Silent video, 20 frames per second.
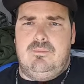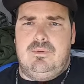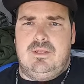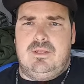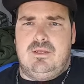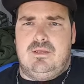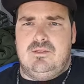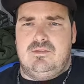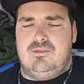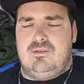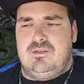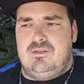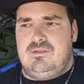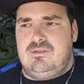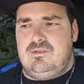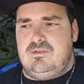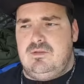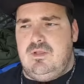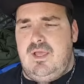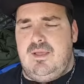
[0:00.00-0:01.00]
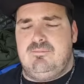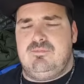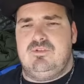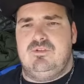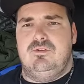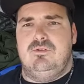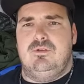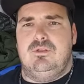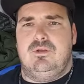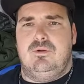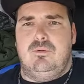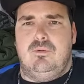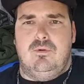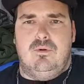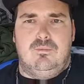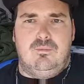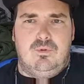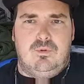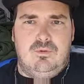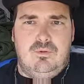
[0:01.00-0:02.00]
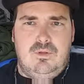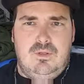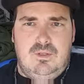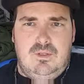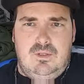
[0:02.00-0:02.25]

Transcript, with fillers: because it's absolutely horrible.